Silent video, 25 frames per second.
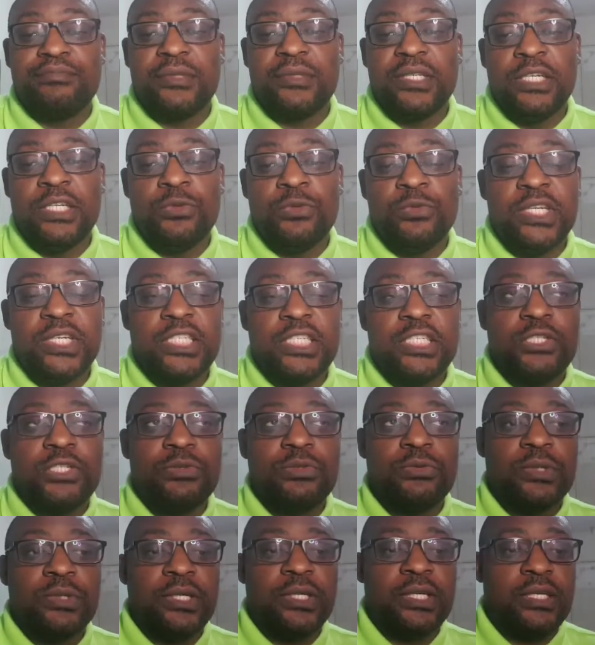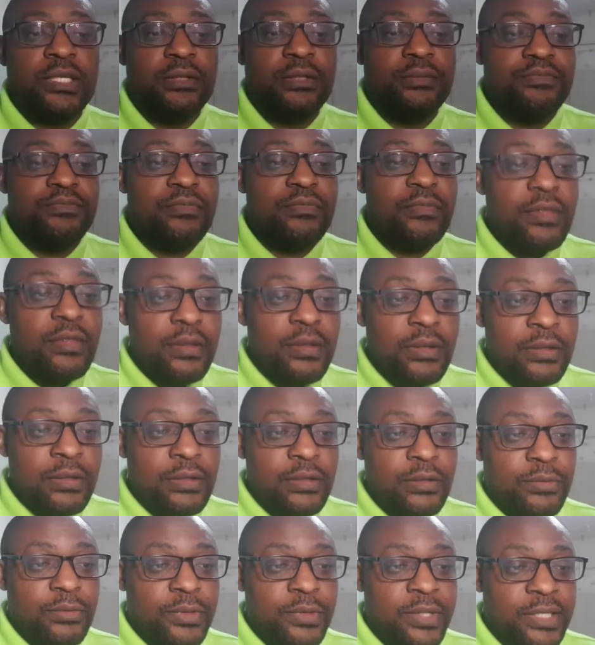in which we
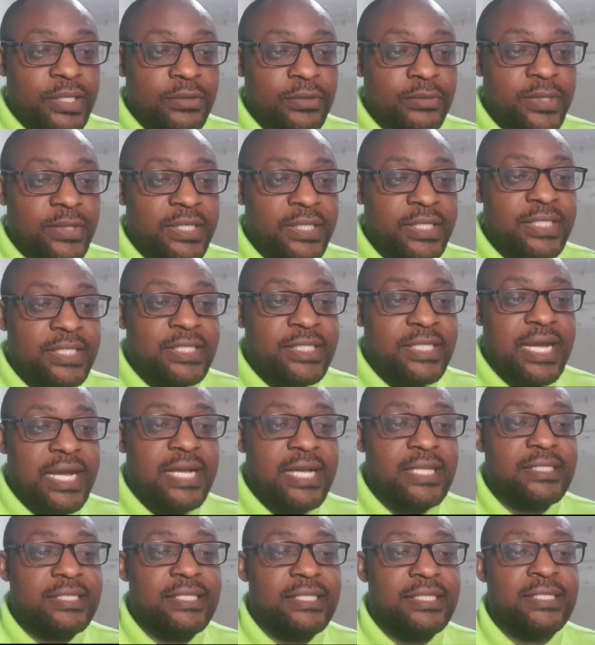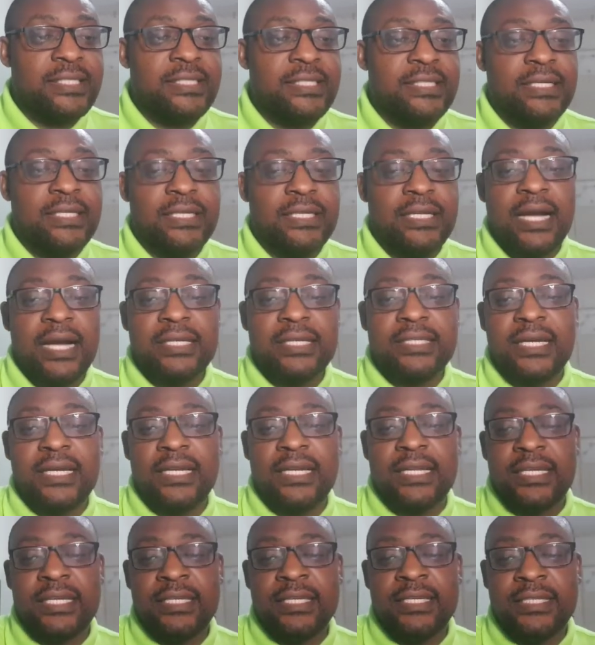we discussed
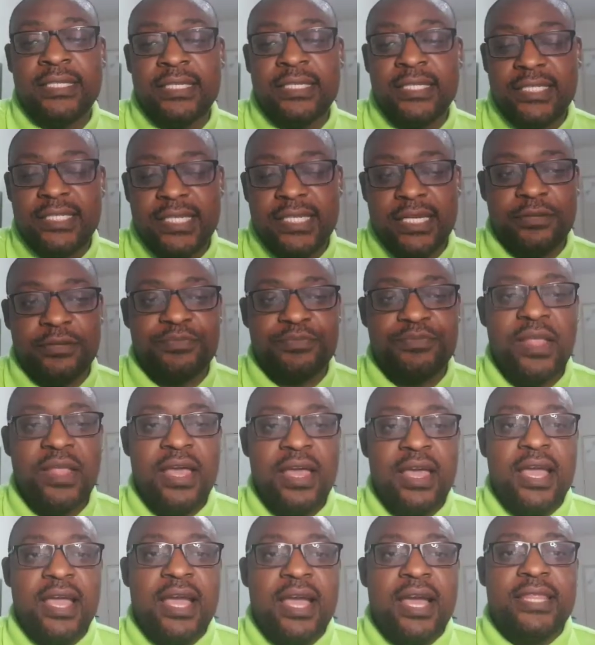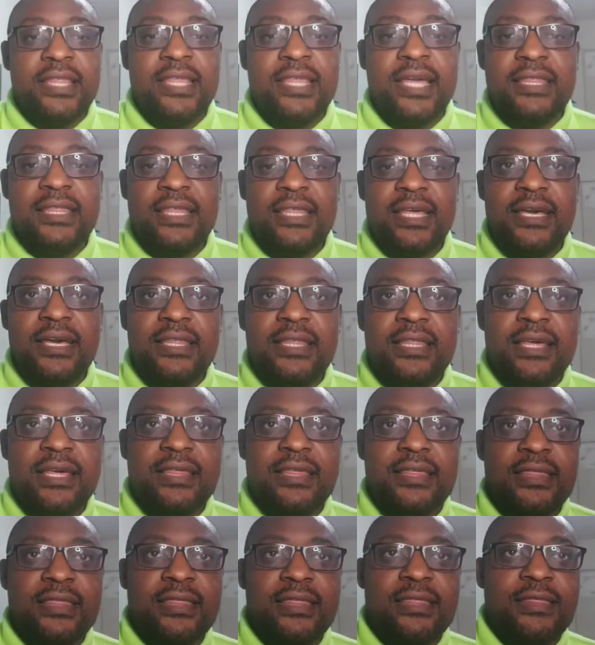actually in detail. Then
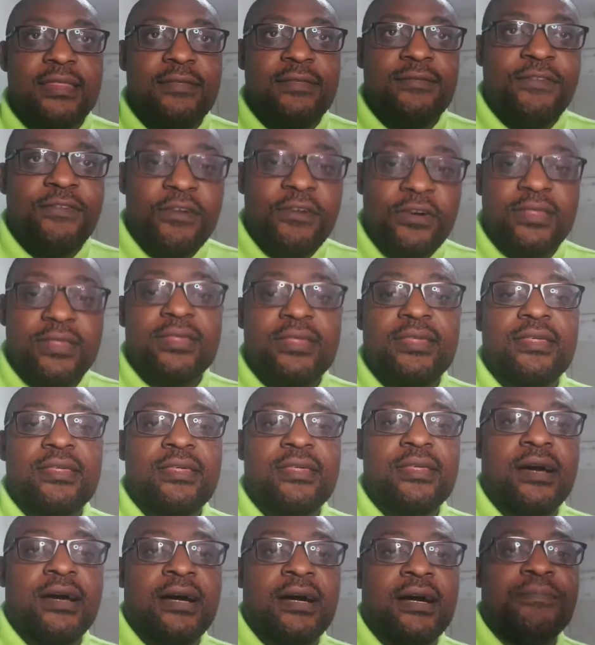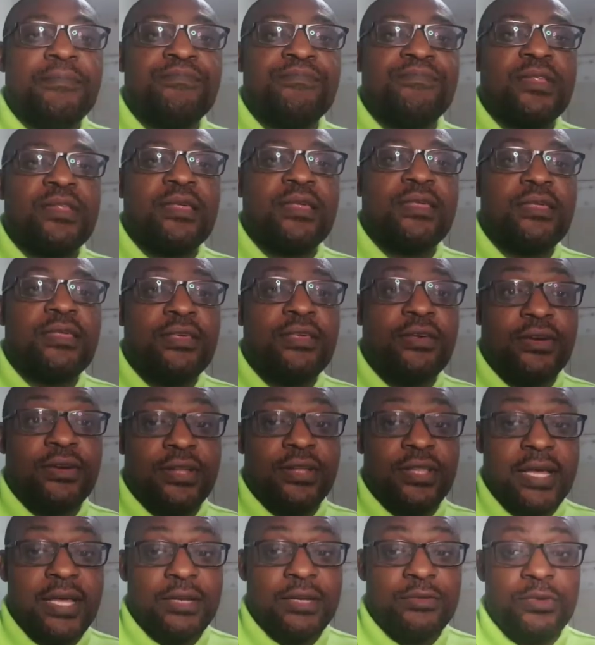the fourth
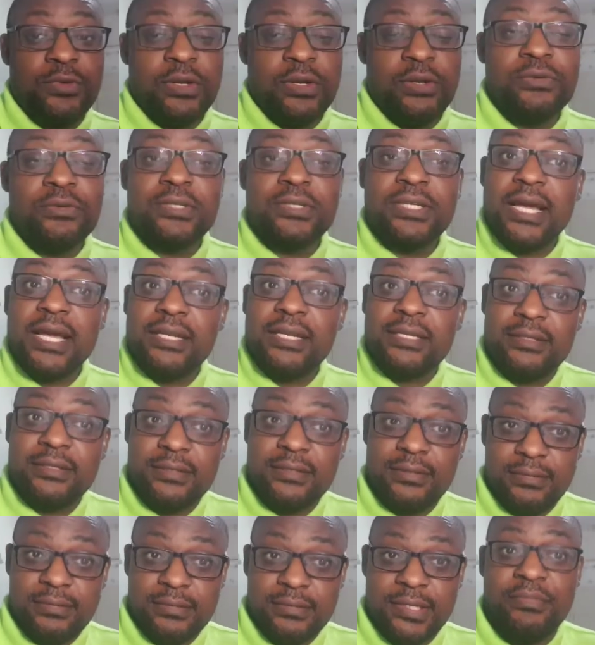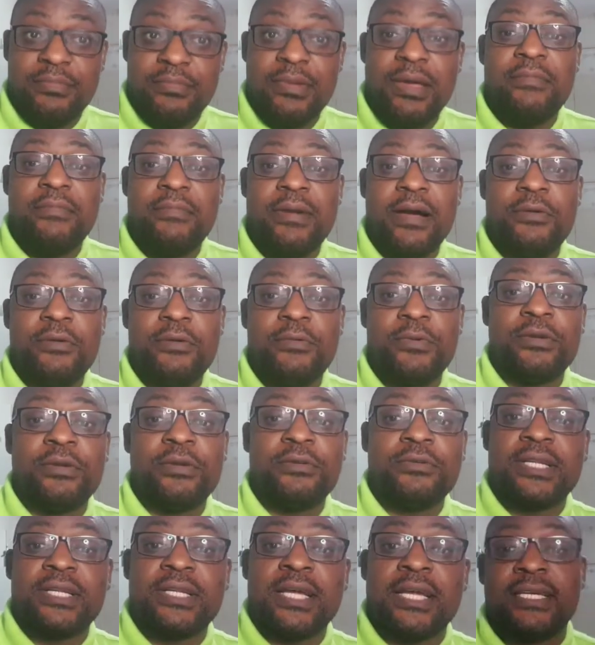theory that we looked at, remember, we
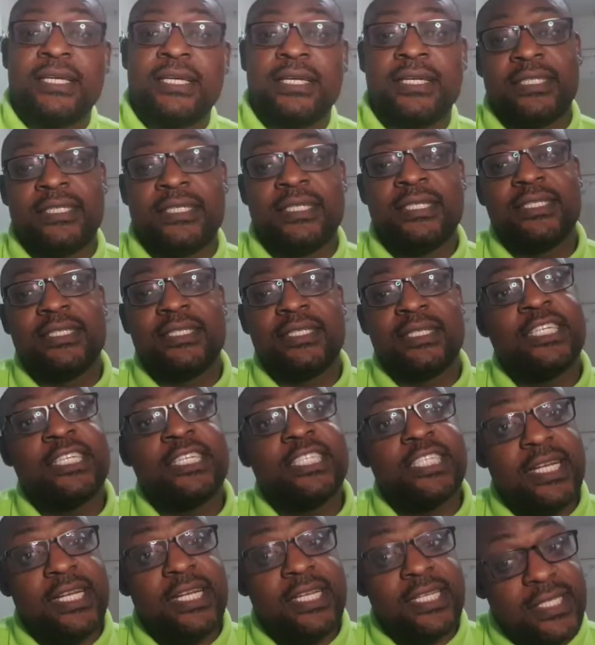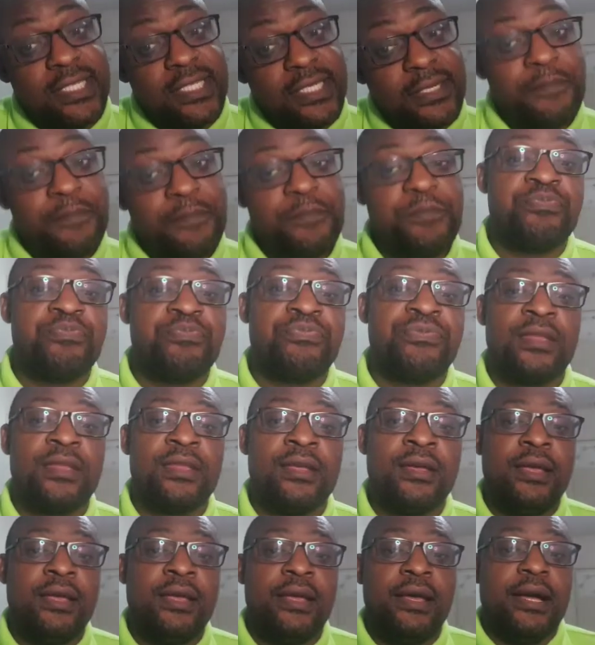looked at existentialism,
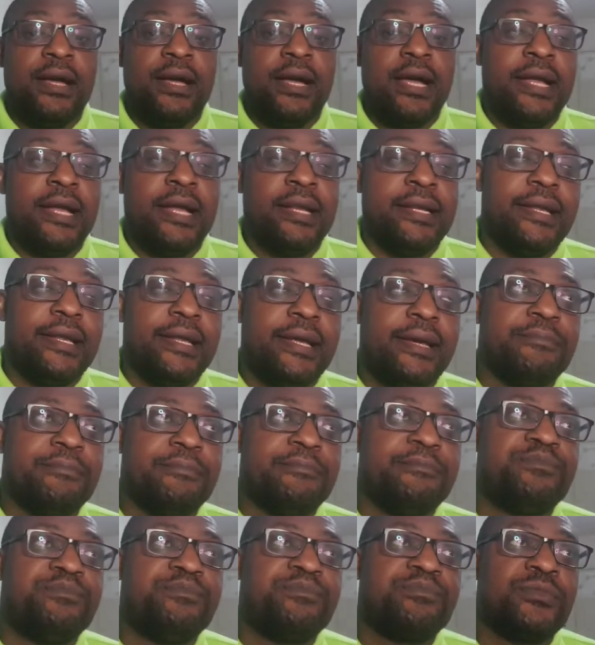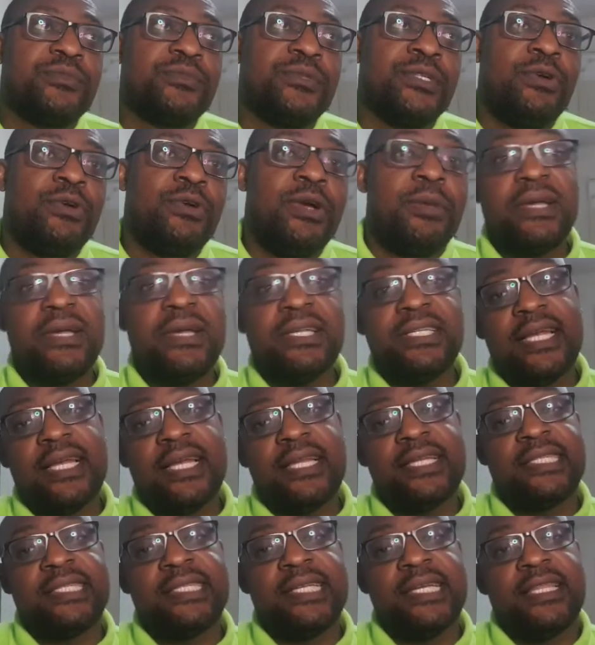and we
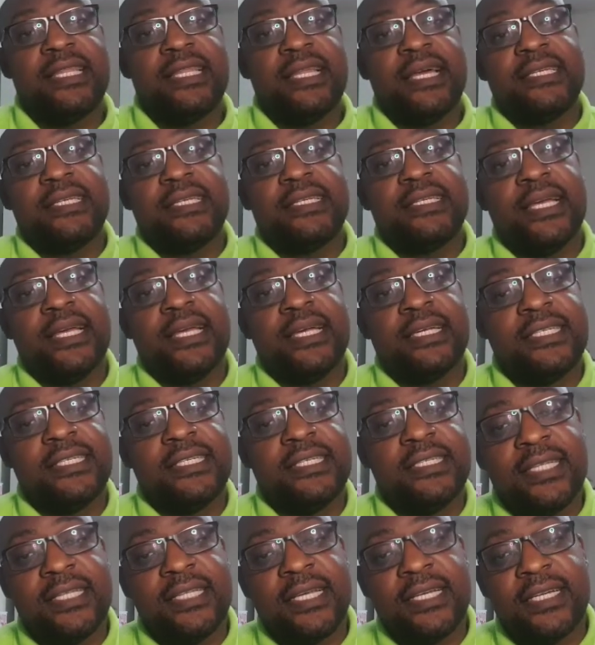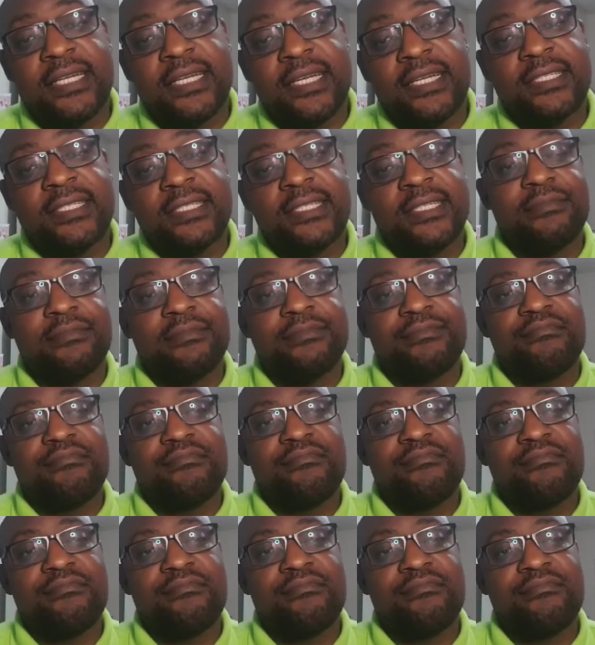basically said that existentialism